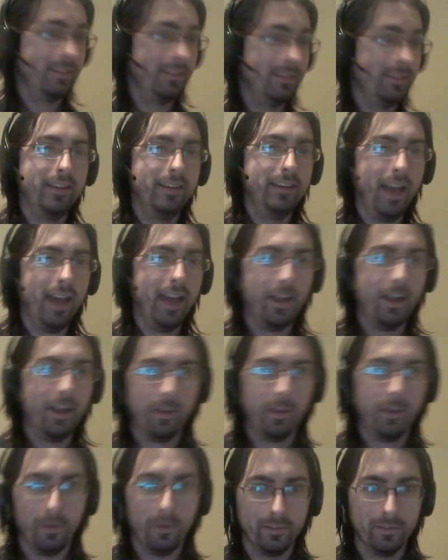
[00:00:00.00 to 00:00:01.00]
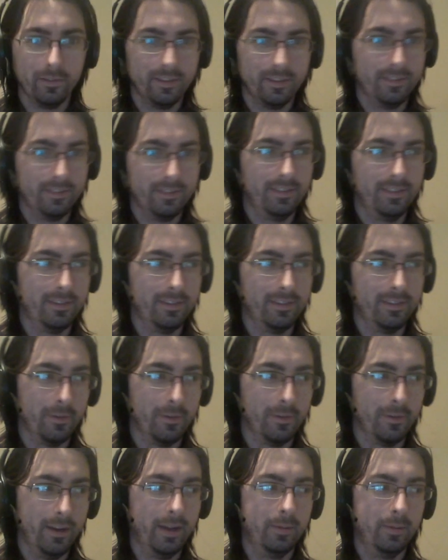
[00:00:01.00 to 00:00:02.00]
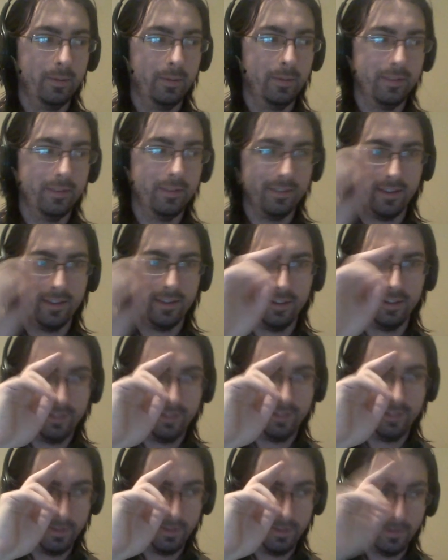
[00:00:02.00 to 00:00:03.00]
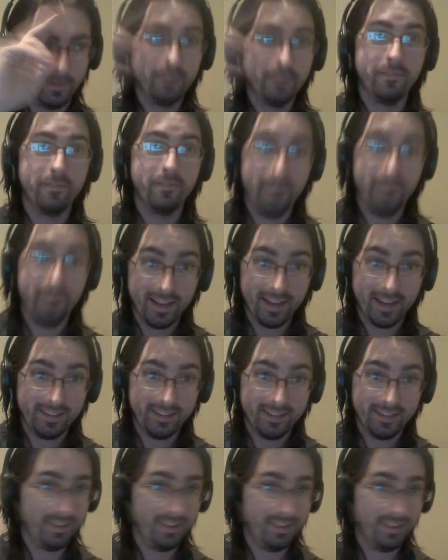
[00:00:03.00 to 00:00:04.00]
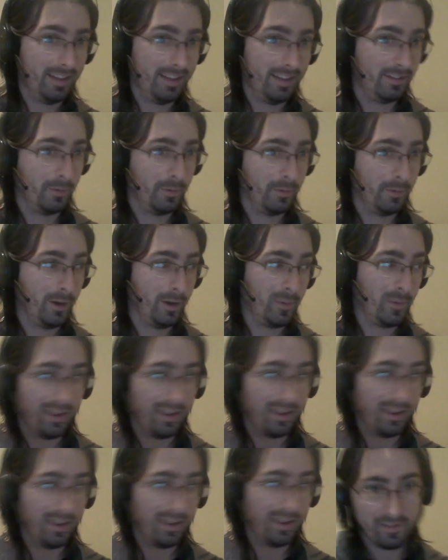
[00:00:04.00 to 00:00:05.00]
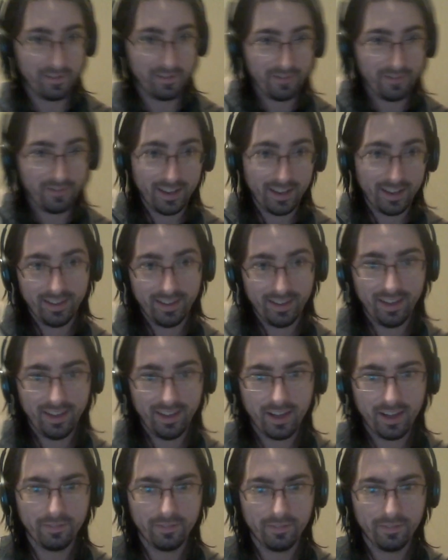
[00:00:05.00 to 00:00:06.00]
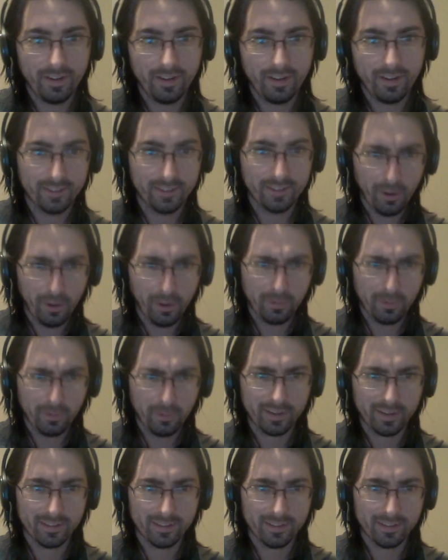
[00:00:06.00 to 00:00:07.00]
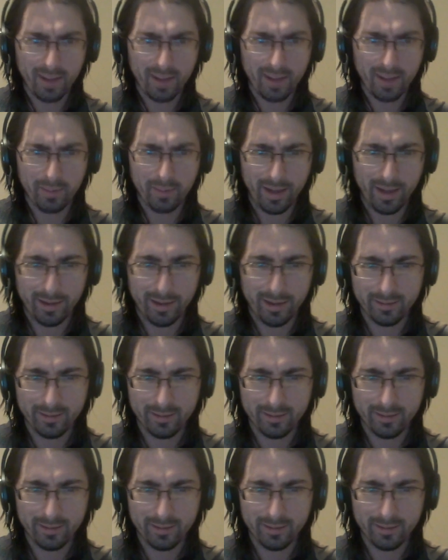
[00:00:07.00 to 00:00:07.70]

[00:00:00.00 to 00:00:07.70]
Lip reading: yell, just scream, just starts to convict. That's the word I want. Convict the fox. Goldie, stop that!